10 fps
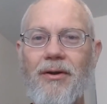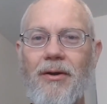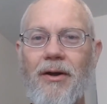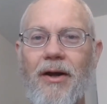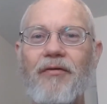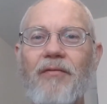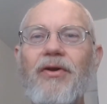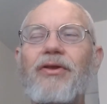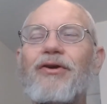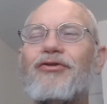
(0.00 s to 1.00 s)
If
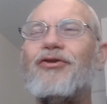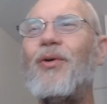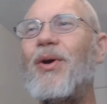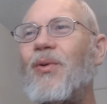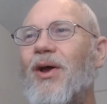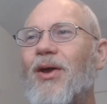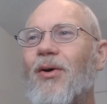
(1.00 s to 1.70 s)
everything is going well